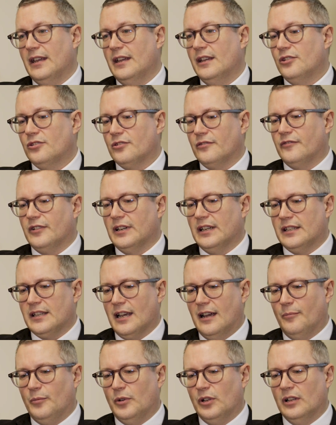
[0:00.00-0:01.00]
So for
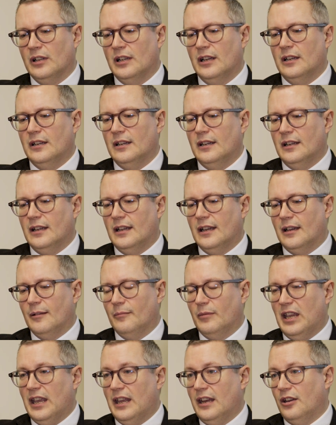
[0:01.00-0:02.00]
example,
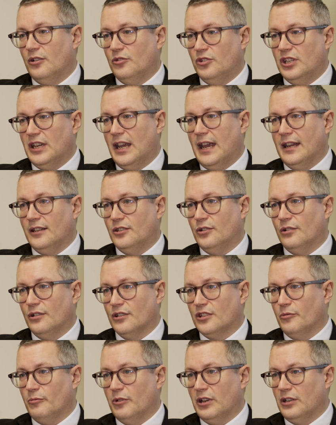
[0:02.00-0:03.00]
Katie O'Shea
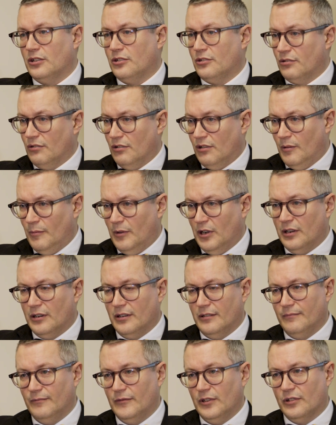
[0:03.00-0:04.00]
talks about trauma
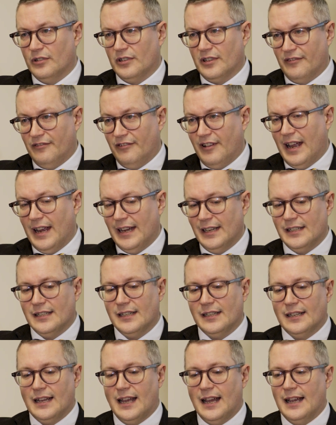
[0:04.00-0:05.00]
or defines
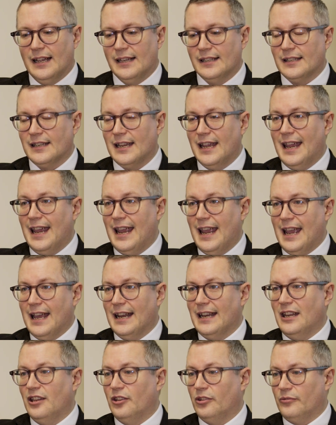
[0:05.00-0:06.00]
it as
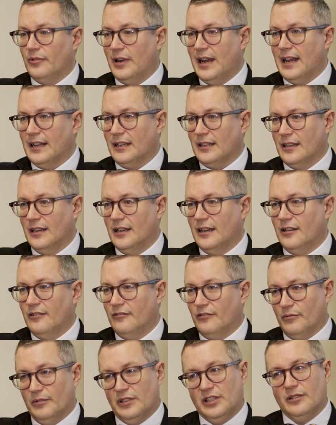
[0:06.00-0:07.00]
any threat
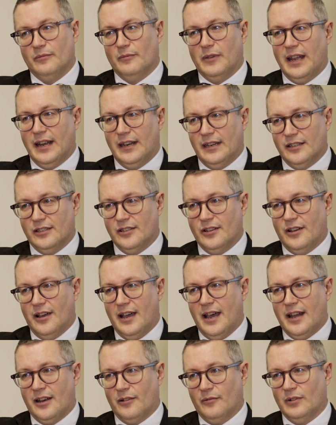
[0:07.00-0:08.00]
for which the mind is not
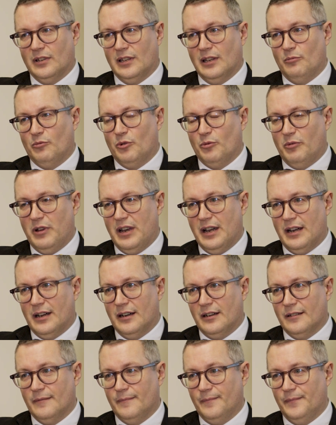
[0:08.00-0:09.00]
adequately prepared.